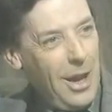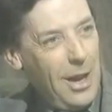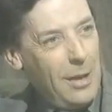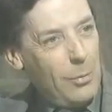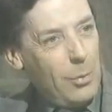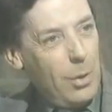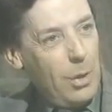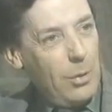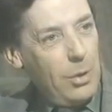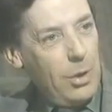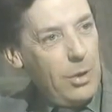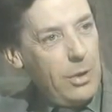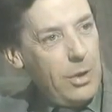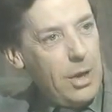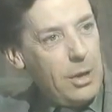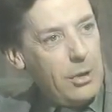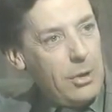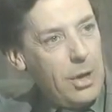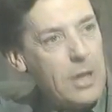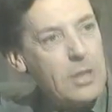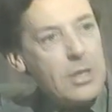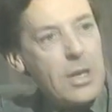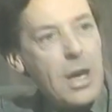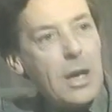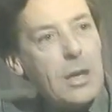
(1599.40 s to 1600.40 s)
And one of the
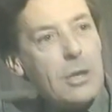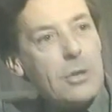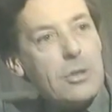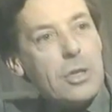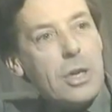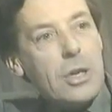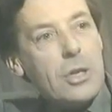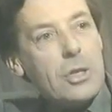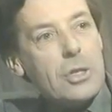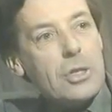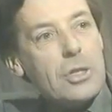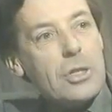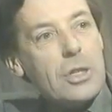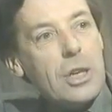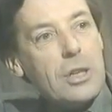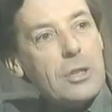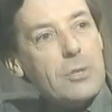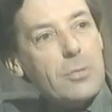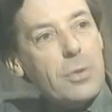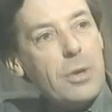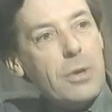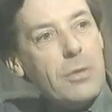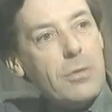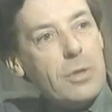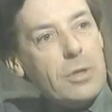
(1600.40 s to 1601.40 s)
great accusations
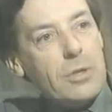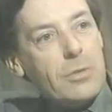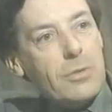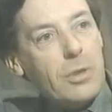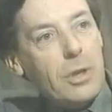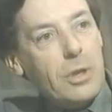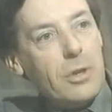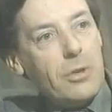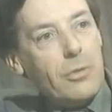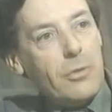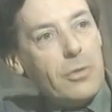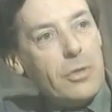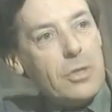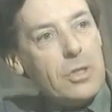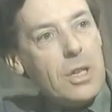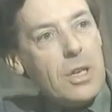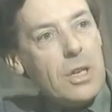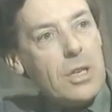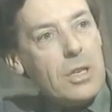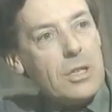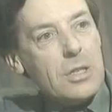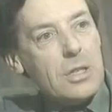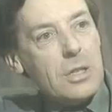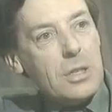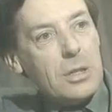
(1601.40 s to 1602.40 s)
against previous philosophers
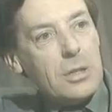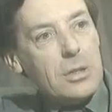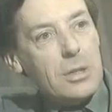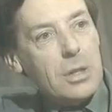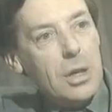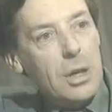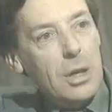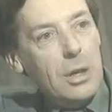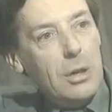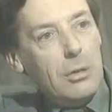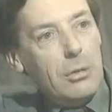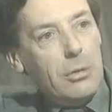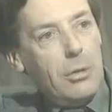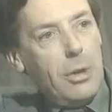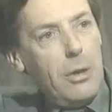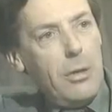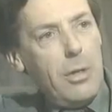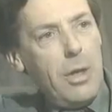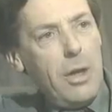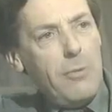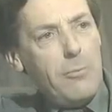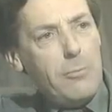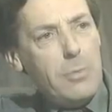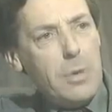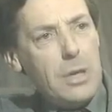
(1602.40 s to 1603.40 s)
is that, although
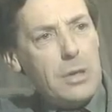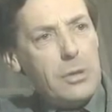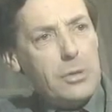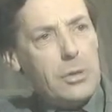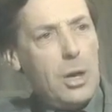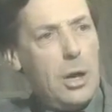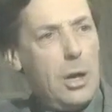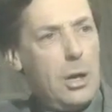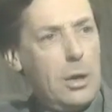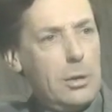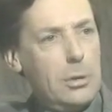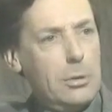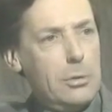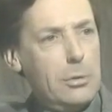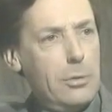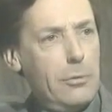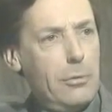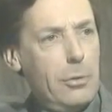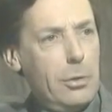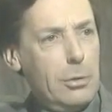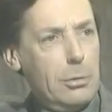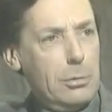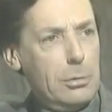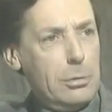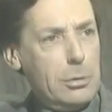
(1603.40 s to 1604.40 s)
they've been dark and
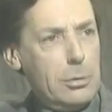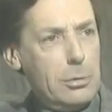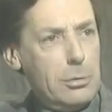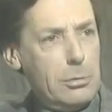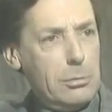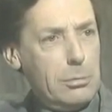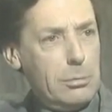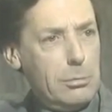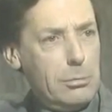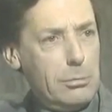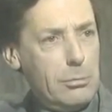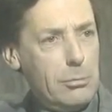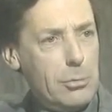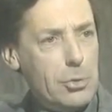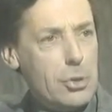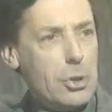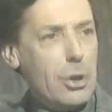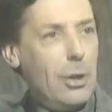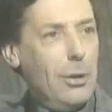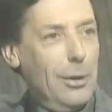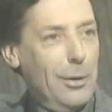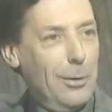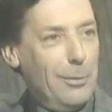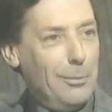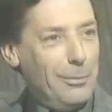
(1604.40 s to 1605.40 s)
difficult and
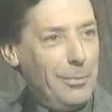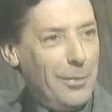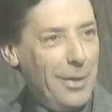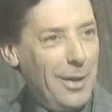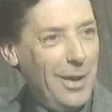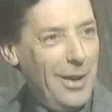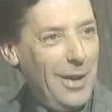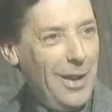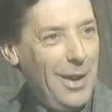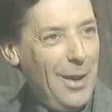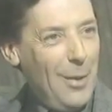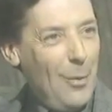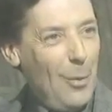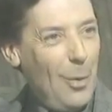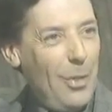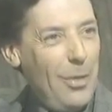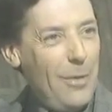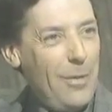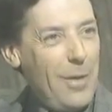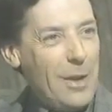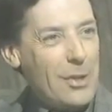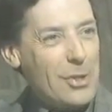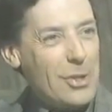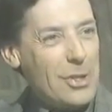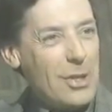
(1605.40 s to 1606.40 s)
solemn, what
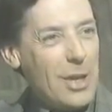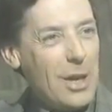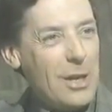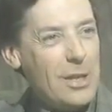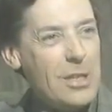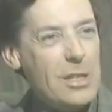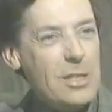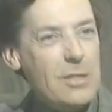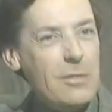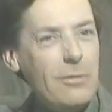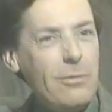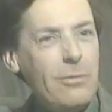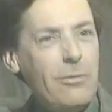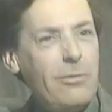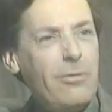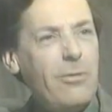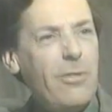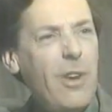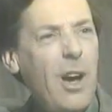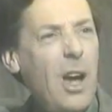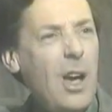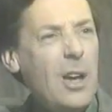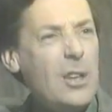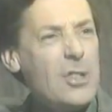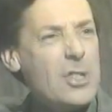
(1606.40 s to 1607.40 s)
they've actually done is
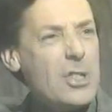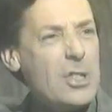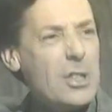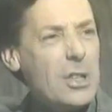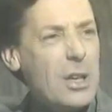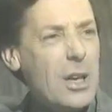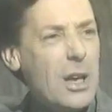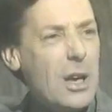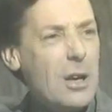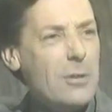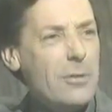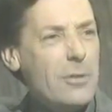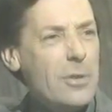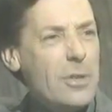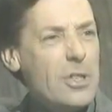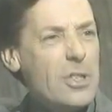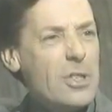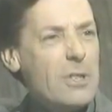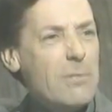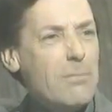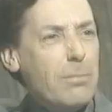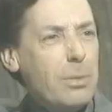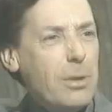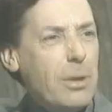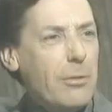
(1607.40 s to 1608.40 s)
vastly
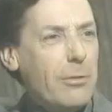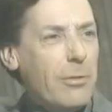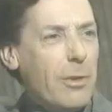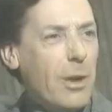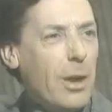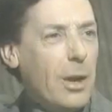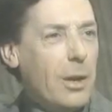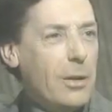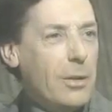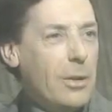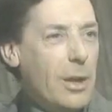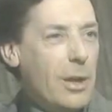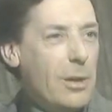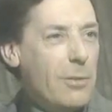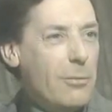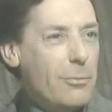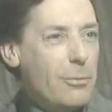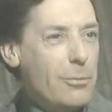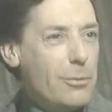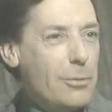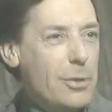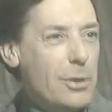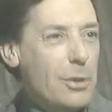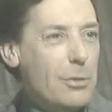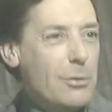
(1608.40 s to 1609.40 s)
oversimplified. They've
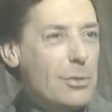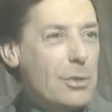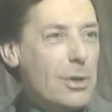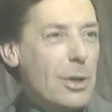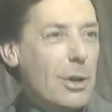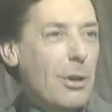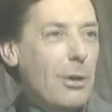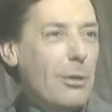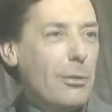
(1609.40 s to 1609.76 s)
used